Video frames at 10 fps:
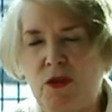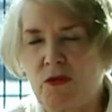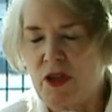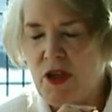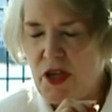knew
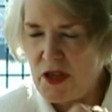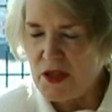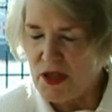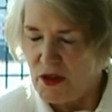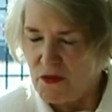that he
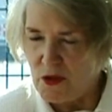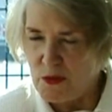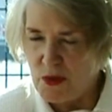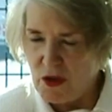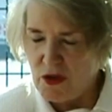
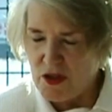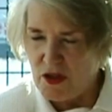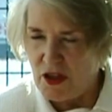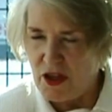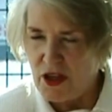suffered
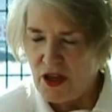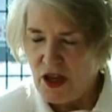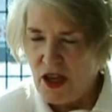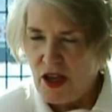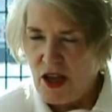personally,
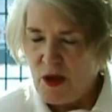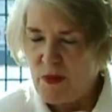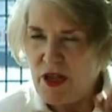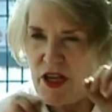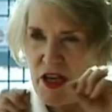
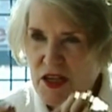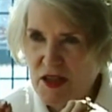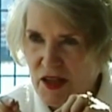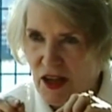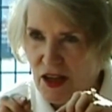but he's
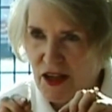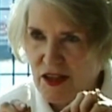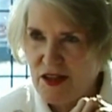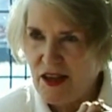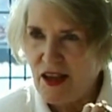telling
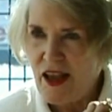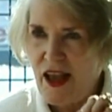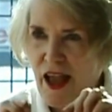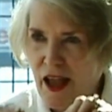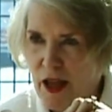us,
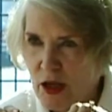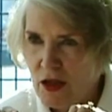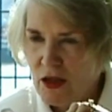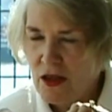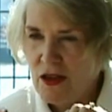hey,
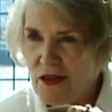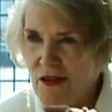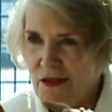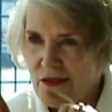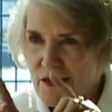
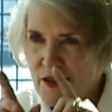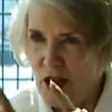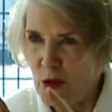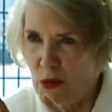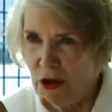
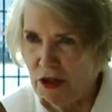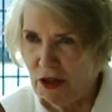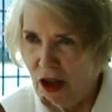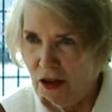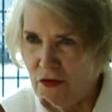celebrate
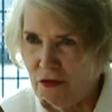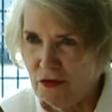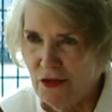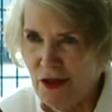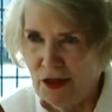life.
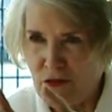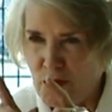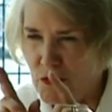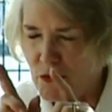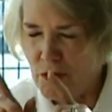And if
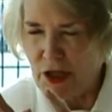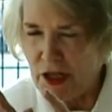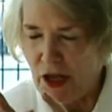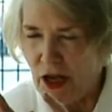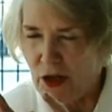you've really
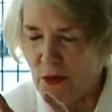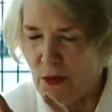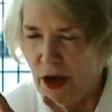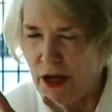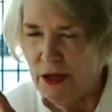got it
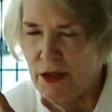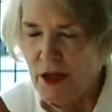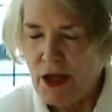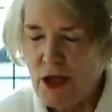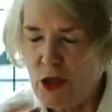right,
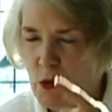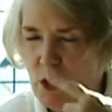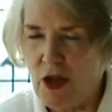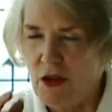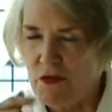you
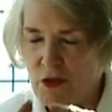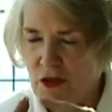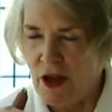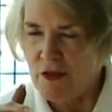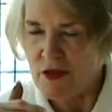will love your
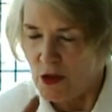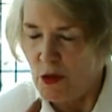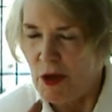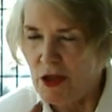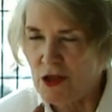life so
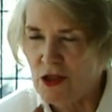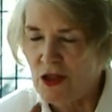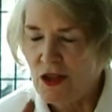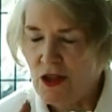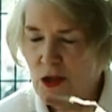much
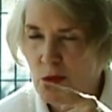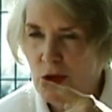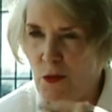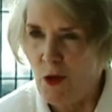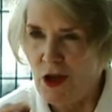you would
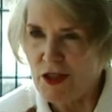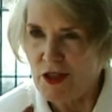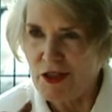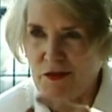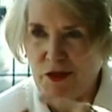want to
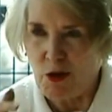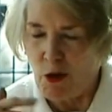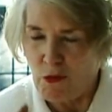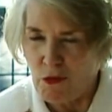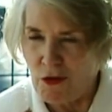live it
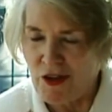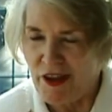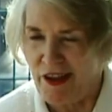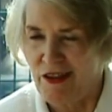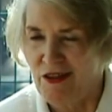over
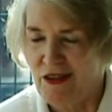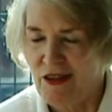again